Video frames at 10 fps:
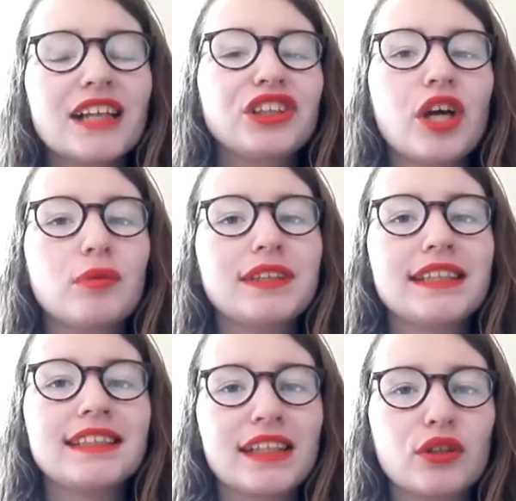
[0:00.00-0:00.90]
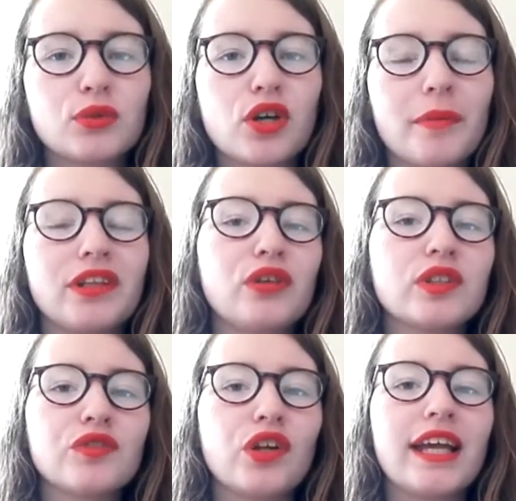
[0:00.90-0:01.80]
and she hopes these skills will come in
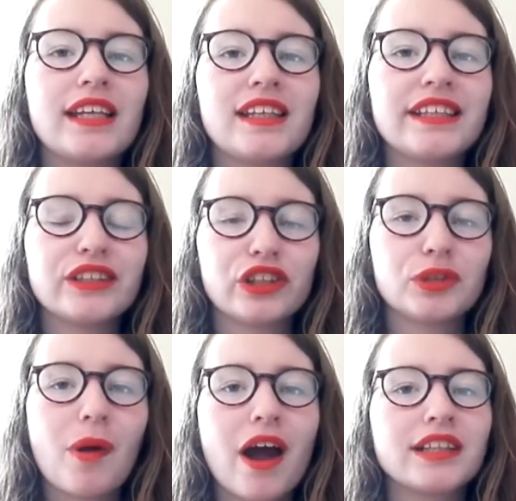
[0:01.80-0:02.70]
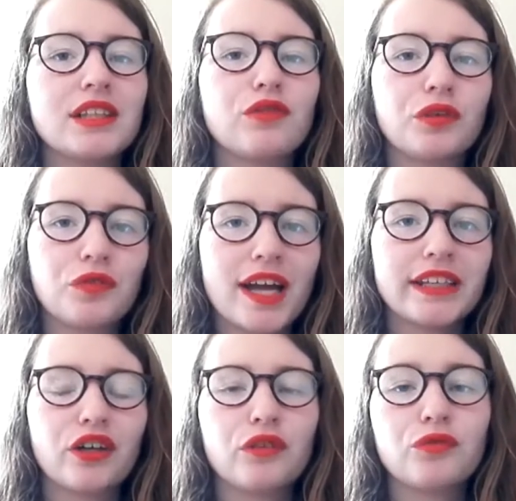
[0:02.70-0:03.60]
useful in the search party for
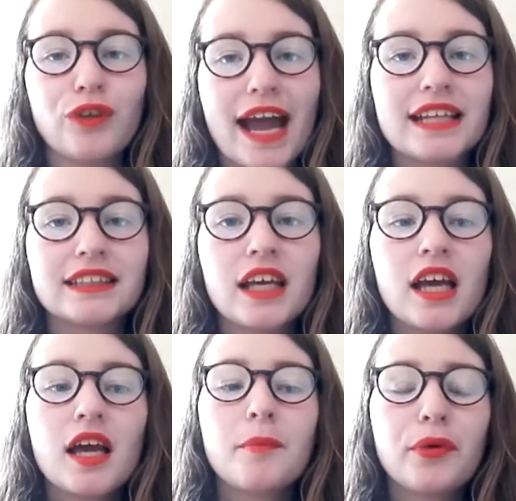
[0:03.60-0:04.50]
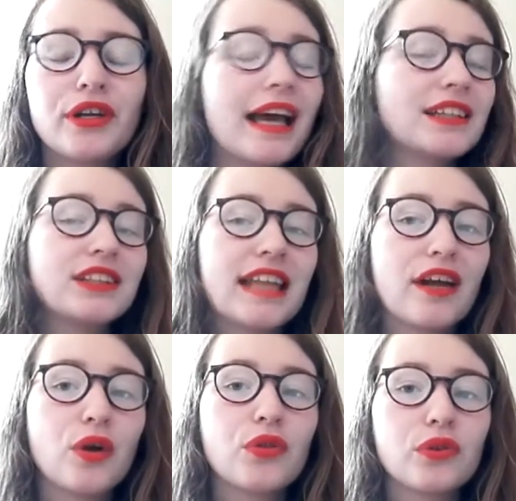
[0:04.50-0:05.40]
finding her friend. But as they
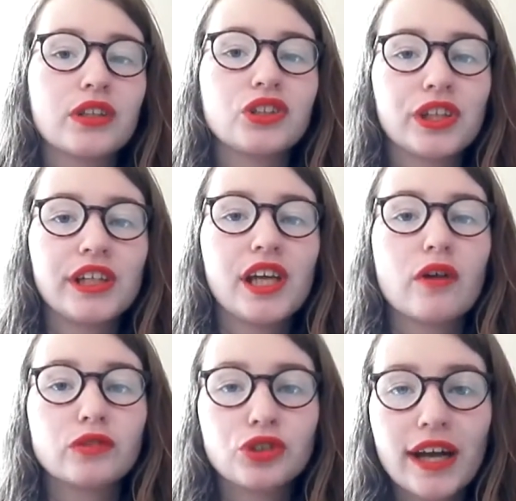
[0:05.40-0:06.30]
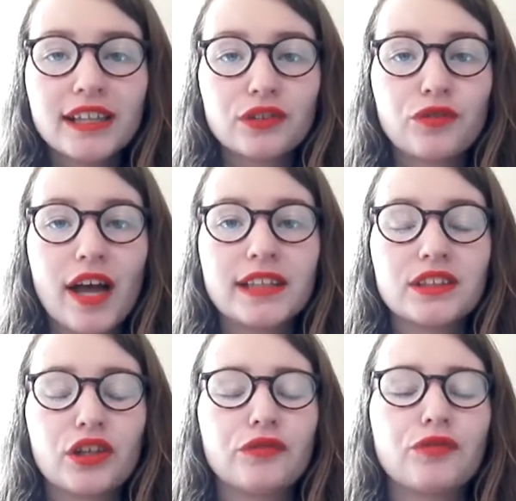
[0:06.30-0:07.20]
go through the journey of trying to
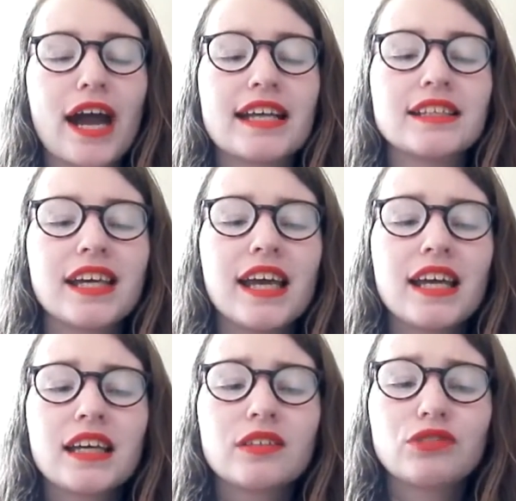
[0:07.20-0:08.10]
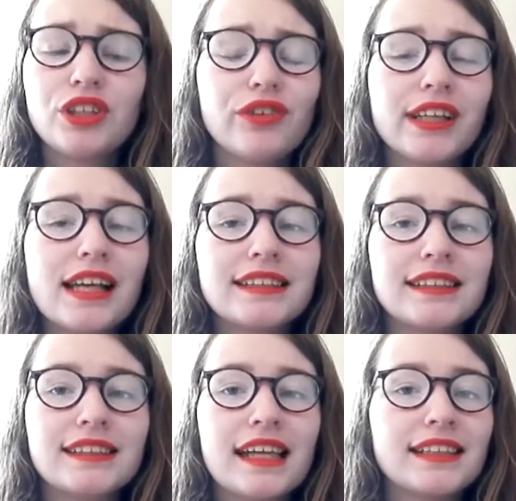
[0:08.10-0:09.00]
find her friend, she
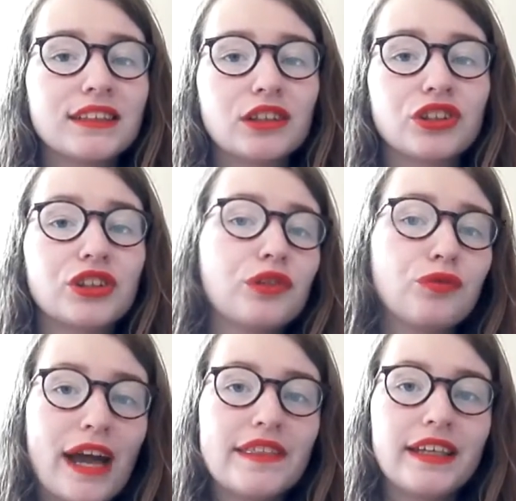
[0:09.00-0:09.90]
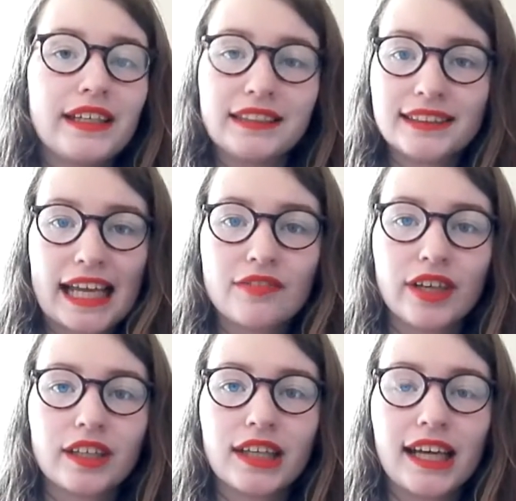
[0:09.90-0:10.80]
realizes that it's not just her friend that needs
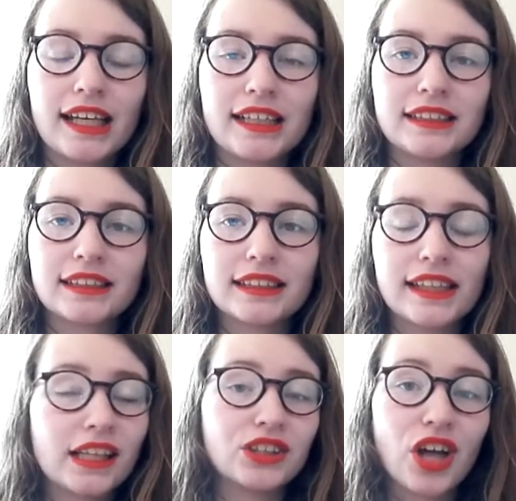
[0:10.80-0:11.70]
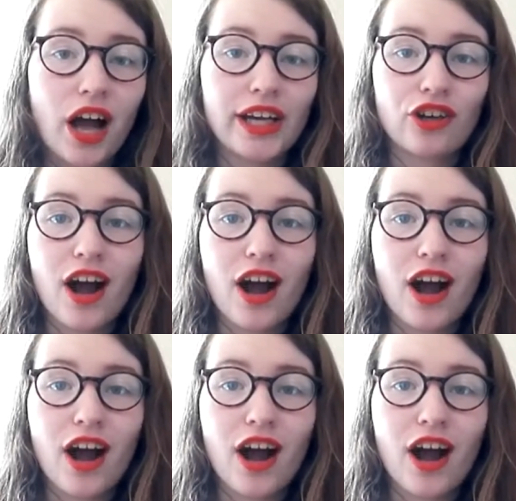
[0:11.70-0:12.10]
saving, it is the entire